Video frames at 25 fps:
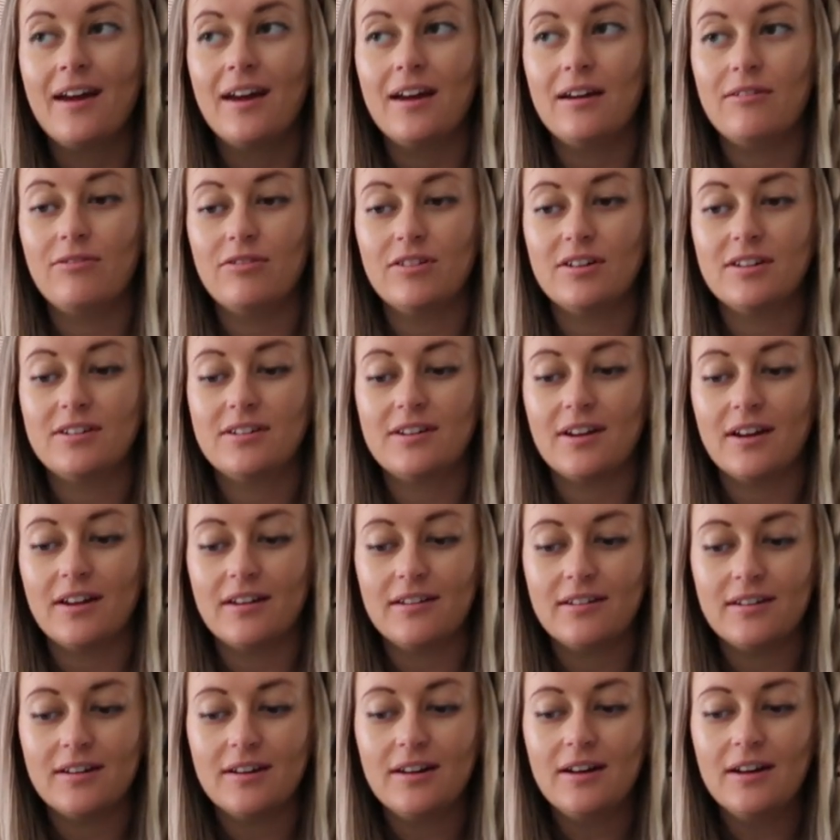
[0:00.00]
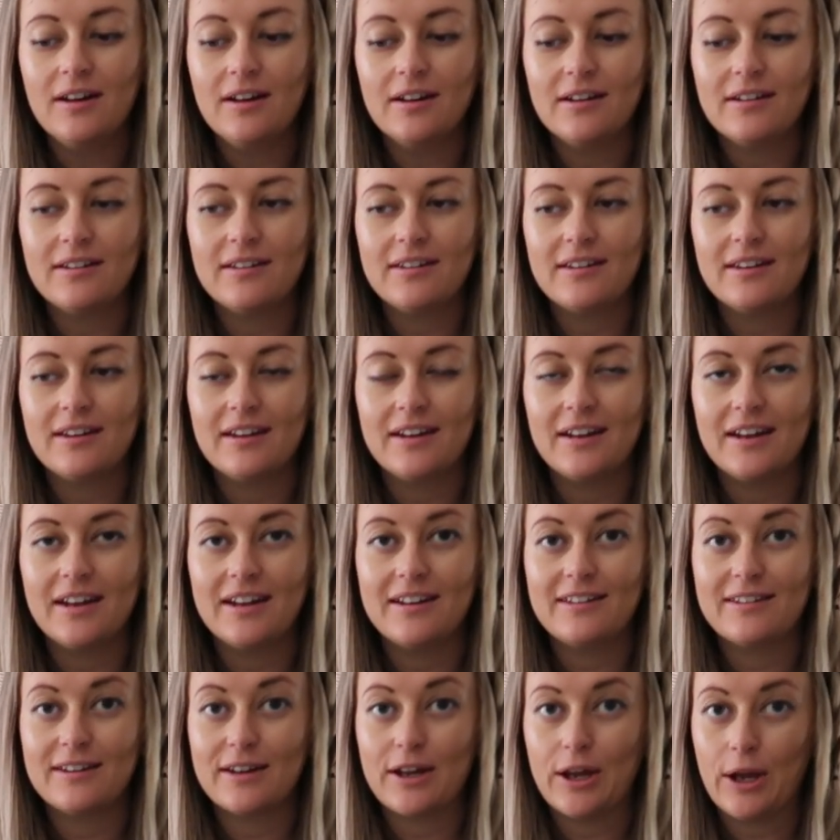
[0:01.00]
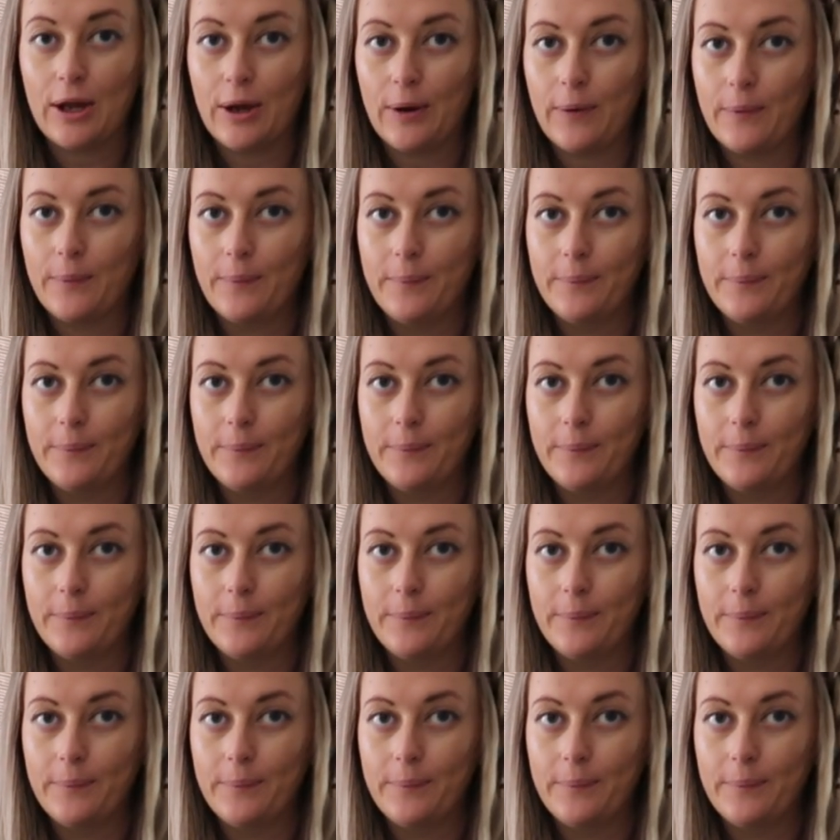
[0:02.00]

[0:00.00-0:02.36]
If it doesn't, it's a girl.